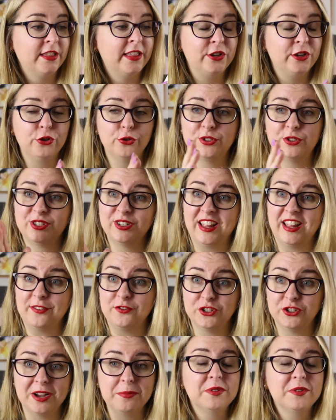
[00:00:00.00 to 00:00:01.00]
They do still have
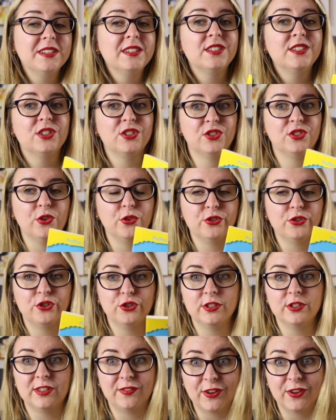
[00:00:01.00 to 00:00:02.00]
chapters, so
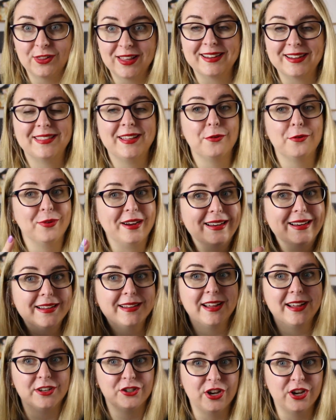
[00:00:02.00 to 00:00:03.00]
students feel like they're
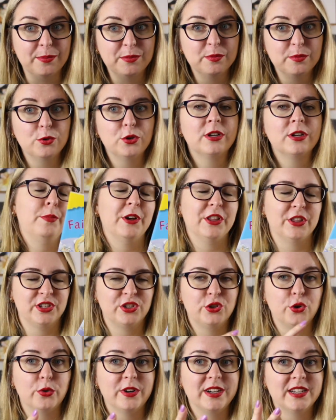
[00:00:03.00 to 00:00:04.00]
reading a chapter book, but the
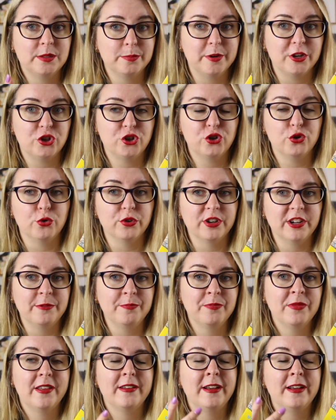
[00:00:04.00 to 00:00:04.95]
story is much shorter.